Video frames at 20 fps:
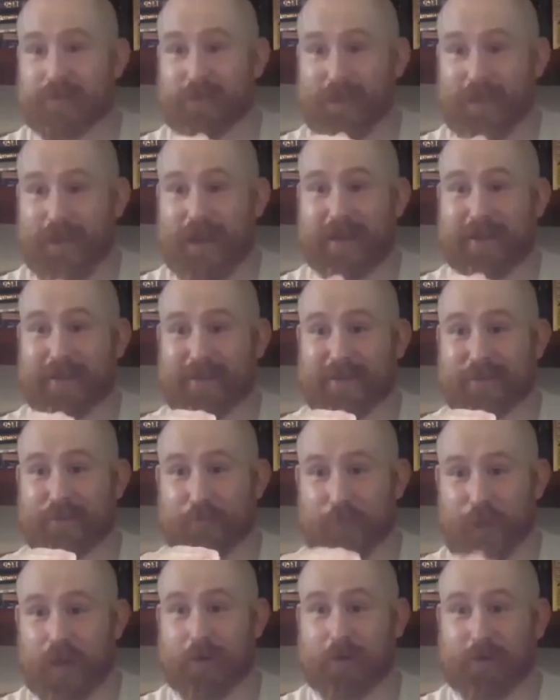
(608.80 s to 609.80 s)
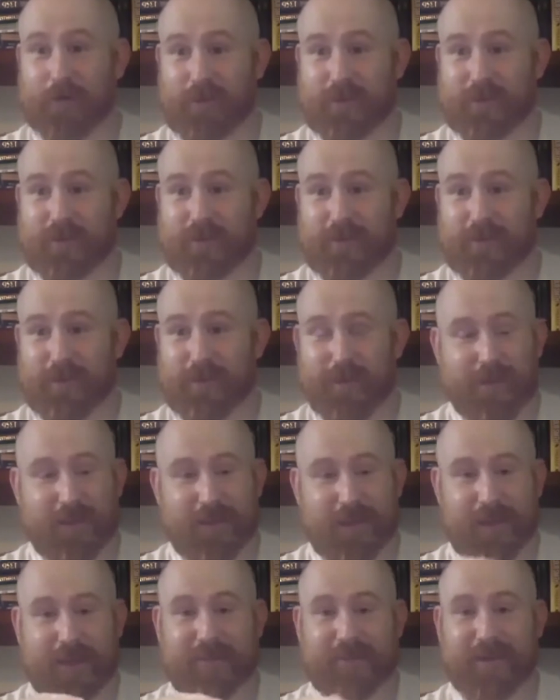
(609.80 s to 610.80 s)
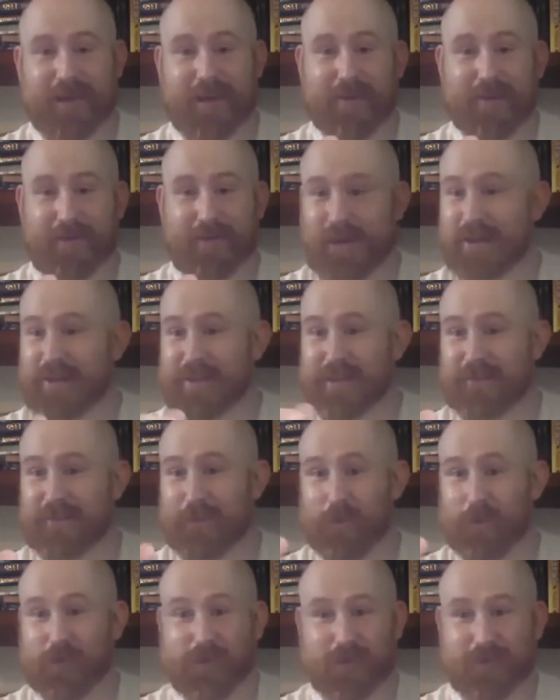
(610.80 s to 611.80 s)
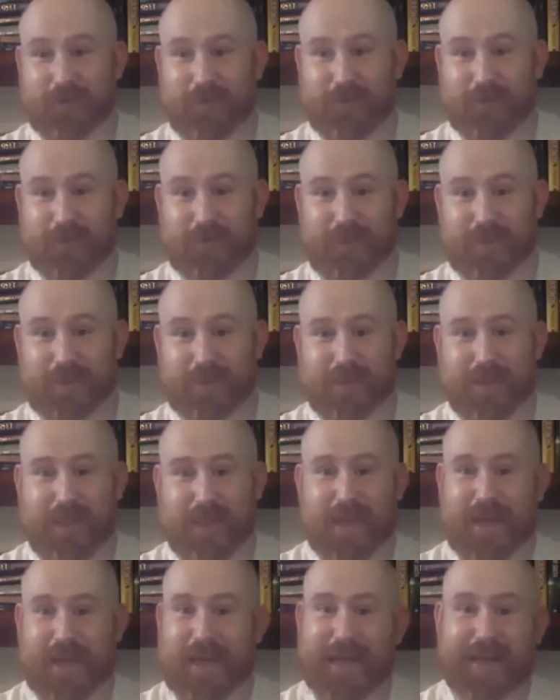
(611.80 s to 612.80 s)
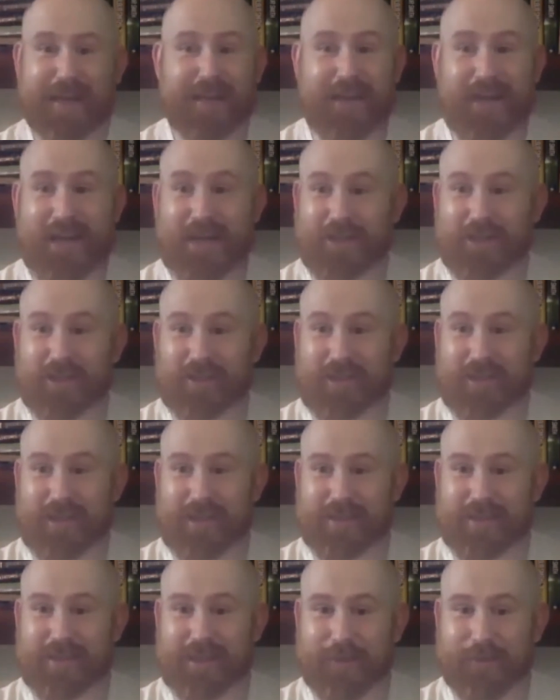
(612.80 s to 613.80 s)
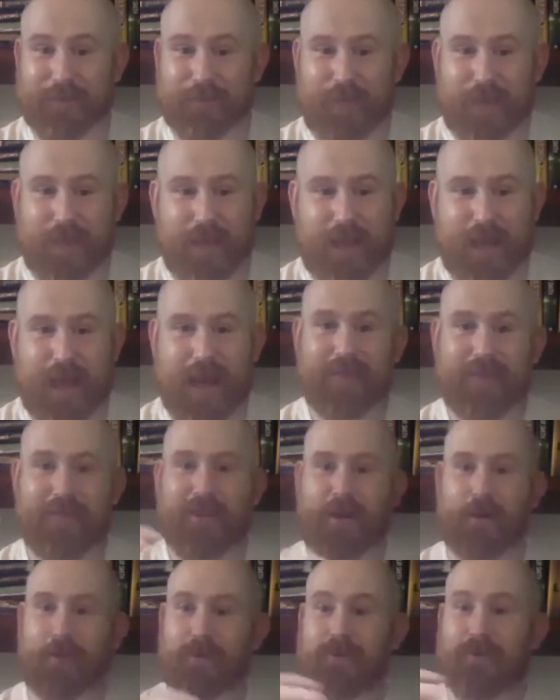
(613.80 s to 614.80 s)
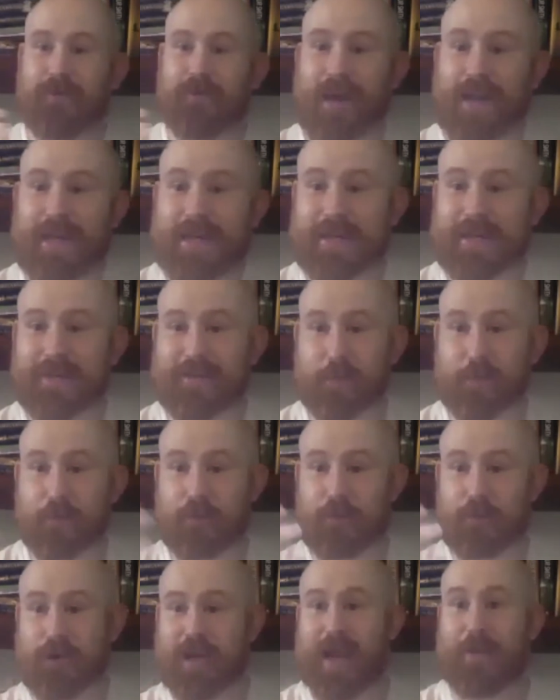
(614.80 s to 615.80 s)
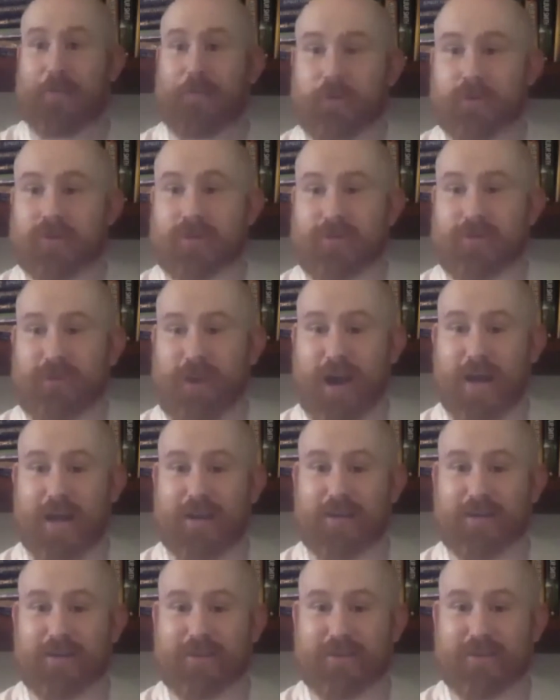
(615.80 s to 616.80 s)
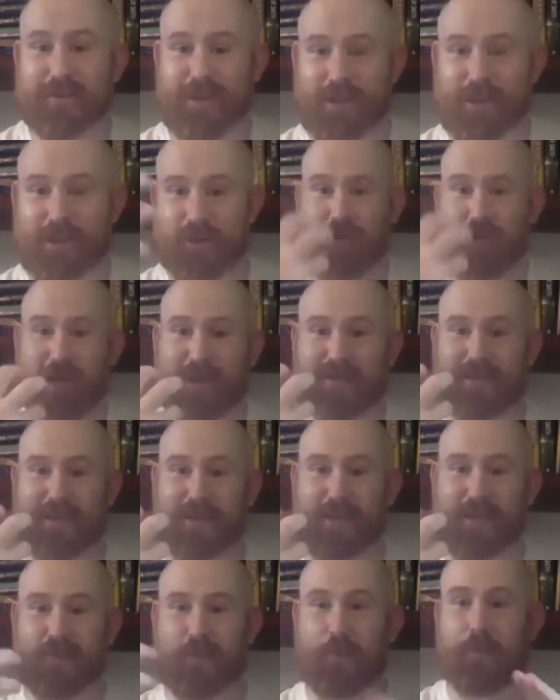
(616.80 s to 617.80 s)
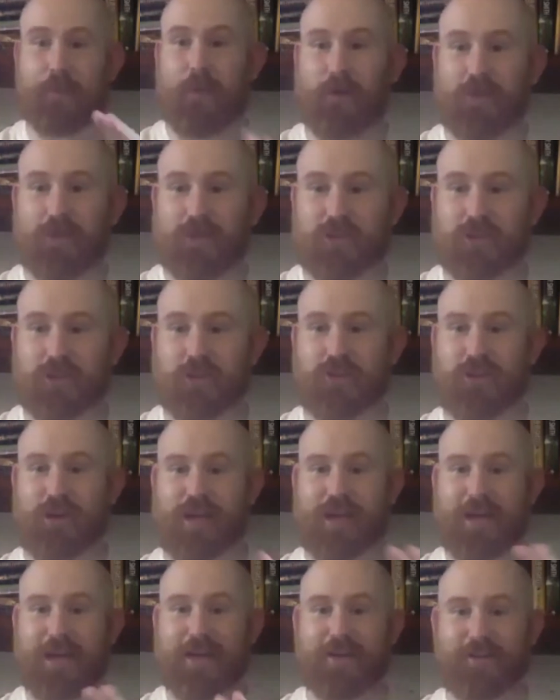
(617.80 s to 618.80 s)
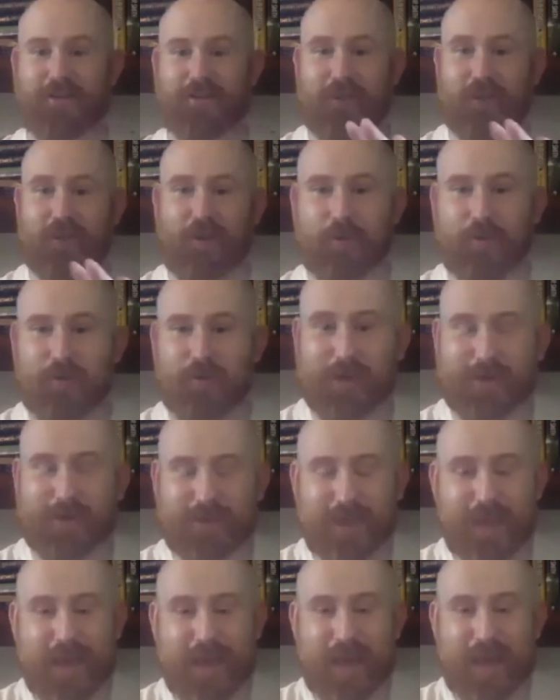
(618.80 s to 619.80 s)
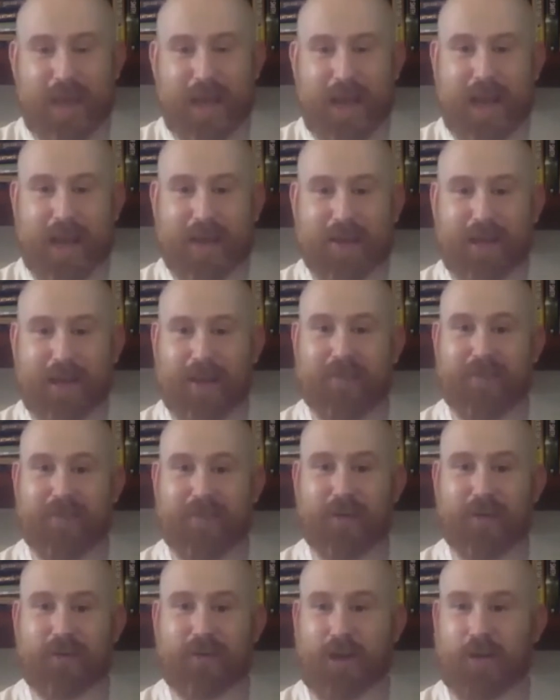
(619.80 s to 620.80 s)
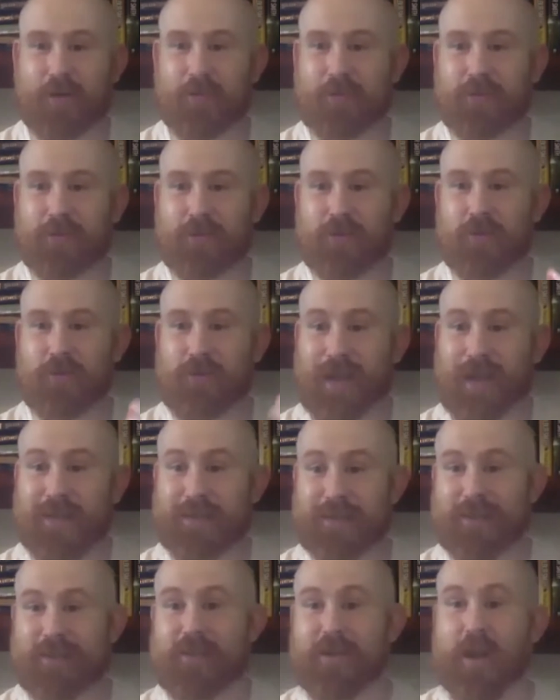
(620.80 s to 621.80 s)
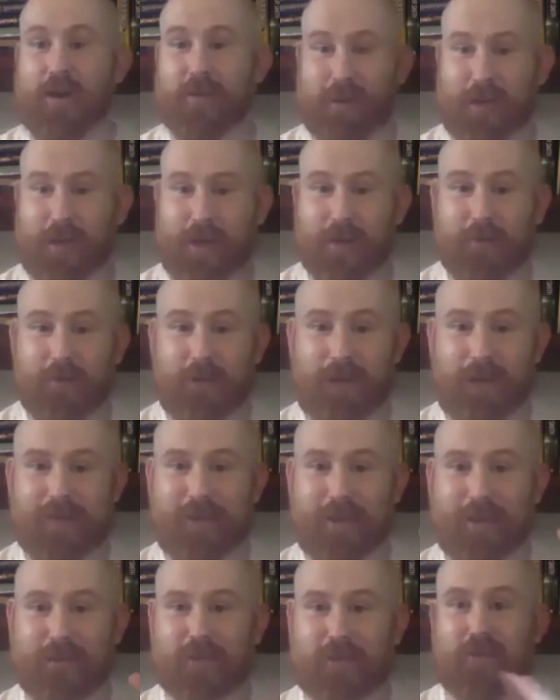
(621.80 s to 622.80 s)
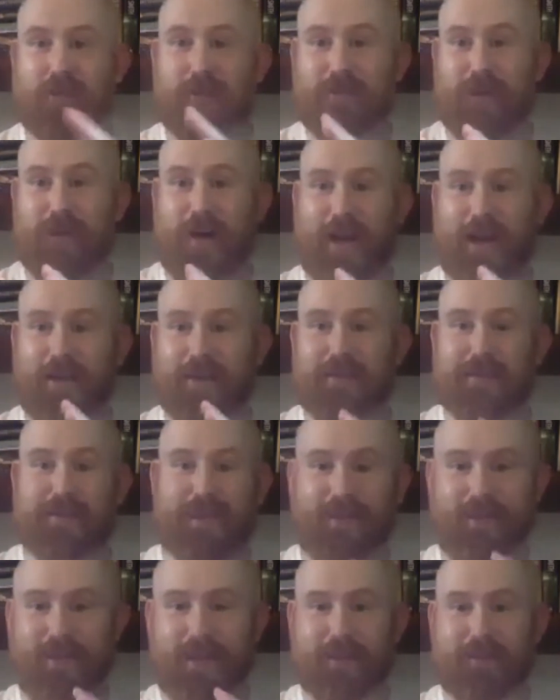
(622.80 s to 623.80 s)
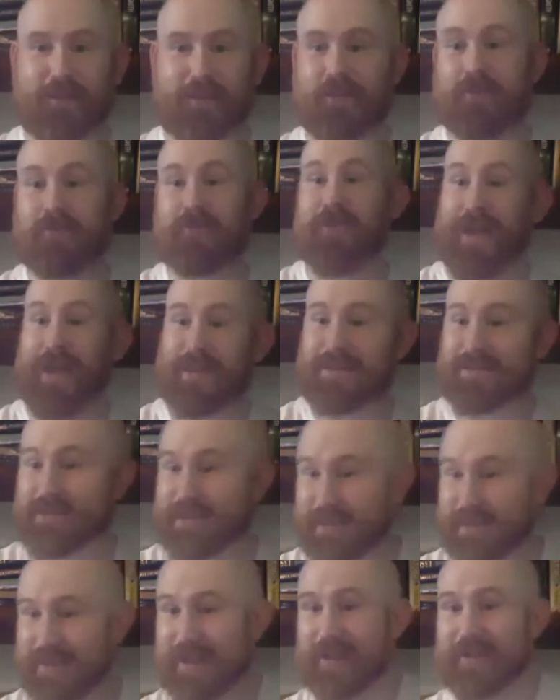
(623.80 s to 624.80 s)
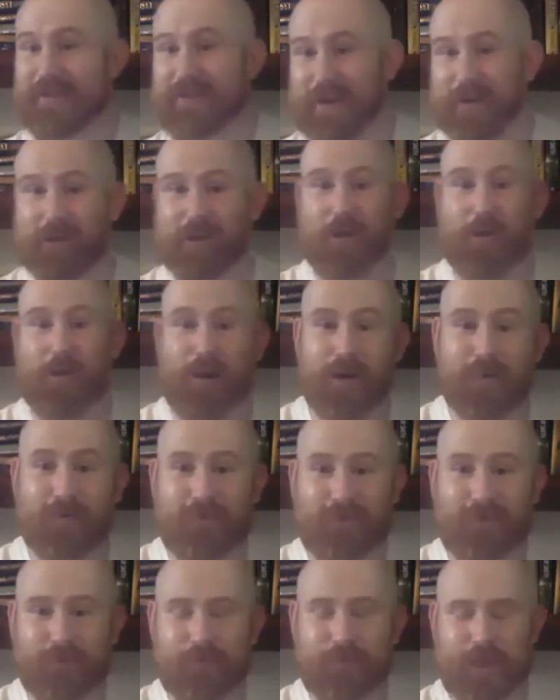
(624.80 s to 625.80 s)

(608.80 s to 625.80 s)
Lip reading: class blokes in their 30s, 40s, 50s in a leisure centre, and they'll fake the preamble to violence, the aggressive, the posturing, the verbal violence. And they'll go through that scenario, and they'll do the violence, and they'll do the fence, and they'll go off.